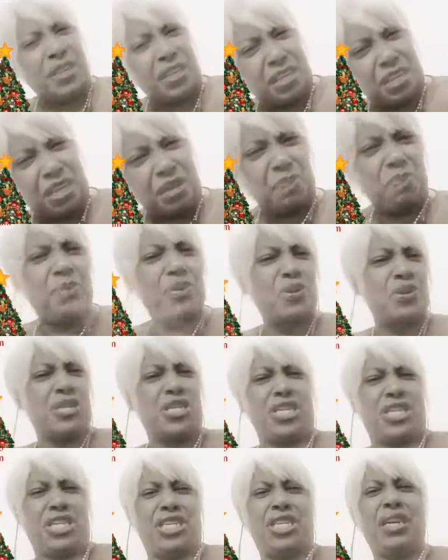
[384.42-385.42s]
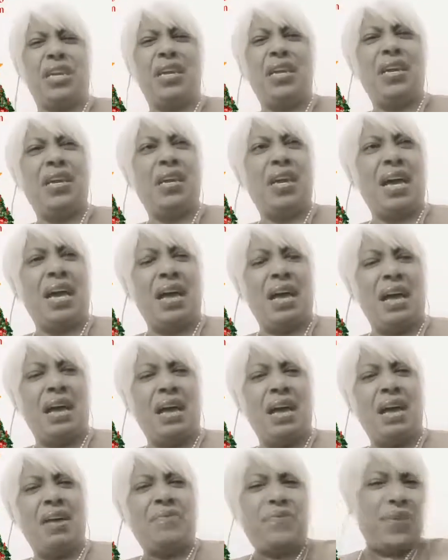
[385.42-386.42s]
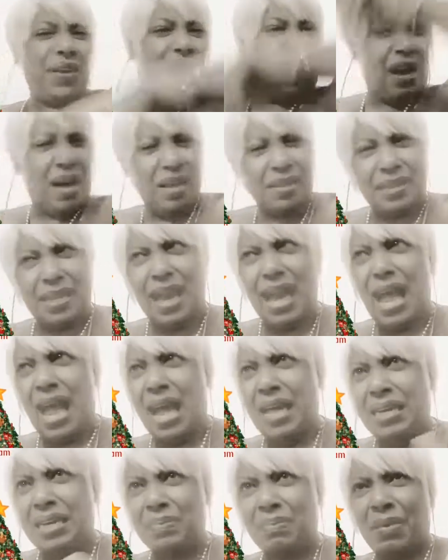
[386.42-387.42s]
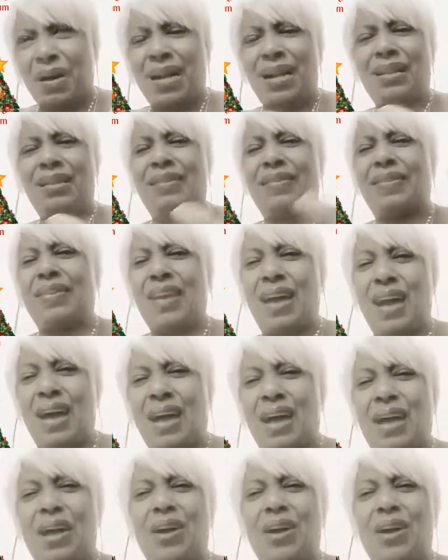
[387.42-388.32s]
him out in the bush for all the animals